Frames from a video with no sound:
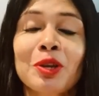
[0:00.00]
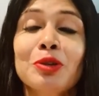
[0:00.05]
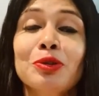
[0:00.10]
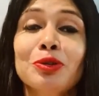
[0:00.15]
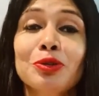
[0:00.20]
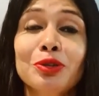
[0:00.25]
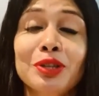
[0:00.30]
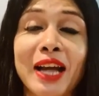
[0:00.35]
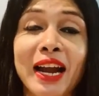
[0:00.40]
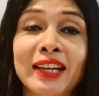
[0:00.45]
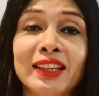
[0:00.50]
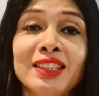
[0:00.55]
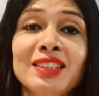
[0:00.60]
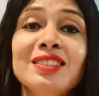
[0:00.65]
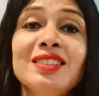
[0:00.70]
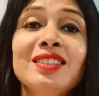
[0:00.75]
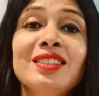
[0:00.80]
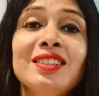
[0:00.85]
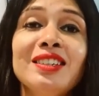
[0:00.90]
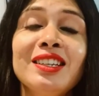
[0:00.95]
So that
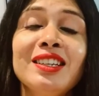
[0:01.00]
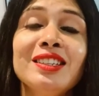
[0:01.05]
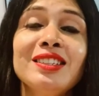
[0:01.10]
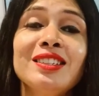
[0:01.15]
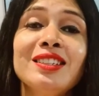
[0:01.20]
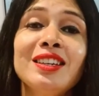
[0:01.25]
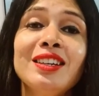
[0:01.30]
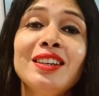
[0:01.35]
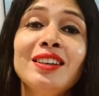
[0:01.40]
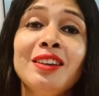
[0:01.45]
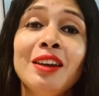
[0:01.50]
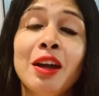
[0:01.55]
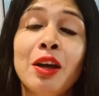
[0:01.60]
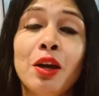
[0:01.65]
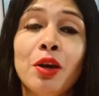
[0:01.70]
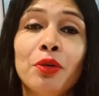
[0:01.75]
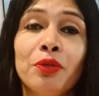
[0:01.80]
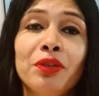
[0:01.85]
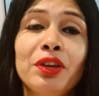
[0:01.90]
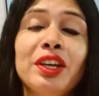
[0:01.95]
is the reason
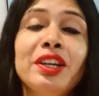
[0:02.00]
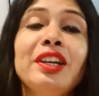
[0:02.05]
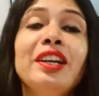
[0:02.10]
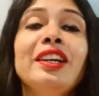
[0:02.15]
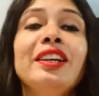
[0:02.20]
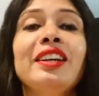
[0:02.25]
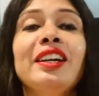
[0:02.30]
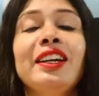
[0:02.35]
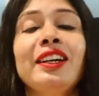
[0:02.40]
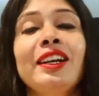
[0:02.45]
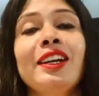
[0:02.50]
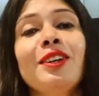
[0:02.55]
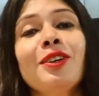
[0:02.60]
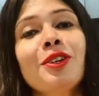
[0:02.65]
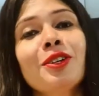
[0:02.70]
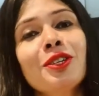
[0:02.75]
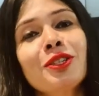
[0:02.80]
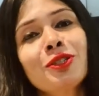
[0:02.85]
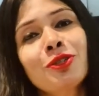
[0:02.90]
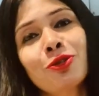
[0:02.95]
wearing
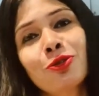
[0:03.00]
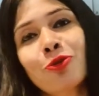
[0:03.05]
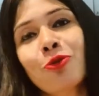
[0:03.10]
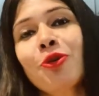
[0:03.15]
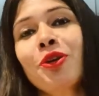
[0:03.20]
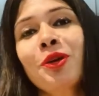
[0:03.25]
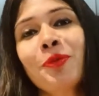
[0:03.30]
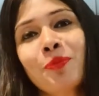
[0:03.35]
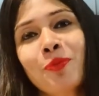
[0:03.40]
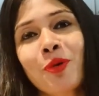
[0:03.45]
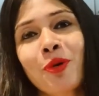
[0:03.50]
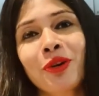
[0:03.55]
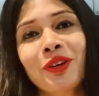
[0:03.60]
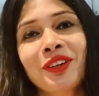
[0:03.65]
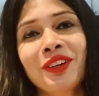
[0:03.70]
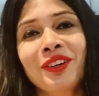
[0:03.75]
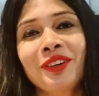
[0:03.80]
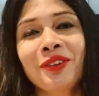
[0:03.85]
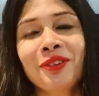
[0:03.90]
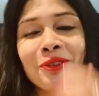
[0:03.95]
retainer is so
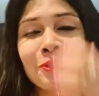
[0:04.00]
important.